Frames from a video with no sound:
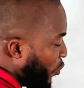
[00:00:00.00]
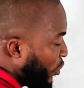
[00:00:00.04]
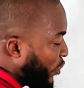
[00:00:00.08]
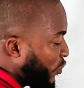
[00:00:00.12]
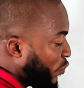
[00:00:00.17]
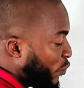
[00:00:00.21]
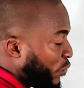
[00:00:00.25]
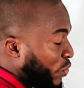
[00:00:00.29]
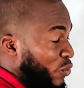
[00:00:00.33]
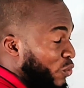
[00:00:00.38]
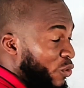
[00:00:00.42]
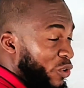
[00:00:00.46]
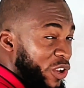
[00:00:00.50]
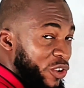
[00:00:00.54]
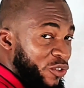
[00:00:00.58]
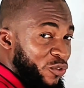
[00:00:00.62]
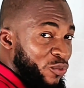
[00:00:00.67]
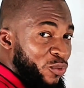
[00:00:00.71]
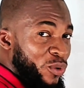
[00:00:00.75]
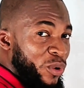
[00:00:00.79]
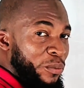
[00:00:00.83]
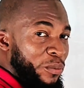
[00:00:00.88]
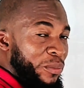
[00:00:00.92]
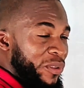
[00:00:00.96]
which we know the
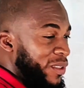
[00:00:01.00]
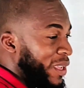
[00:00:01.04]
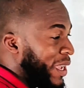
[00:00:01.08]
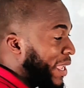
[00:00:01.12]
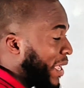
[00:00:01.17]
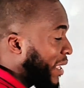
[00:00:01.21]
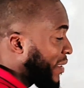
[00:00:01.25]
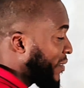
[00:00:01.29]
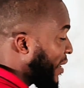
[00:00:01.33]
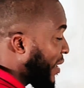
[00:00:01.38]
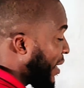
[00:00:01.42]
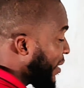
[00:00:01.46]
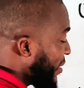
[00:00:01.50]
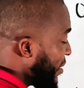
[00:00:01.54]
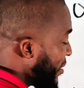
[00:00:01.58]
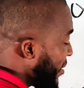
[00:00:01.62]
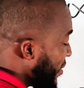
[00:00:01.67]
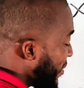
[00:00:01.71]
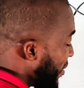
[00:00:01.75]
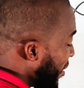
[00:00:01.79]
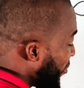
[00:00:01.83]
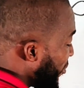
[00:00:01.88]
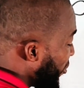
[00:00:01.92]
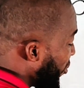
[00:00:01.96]
two numbers are exactly
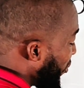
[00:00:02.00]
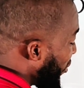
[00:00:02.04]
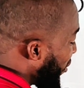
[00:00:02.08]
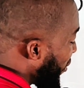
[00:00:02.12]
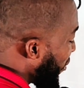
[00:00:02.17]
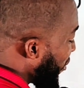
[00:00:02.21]
the same, so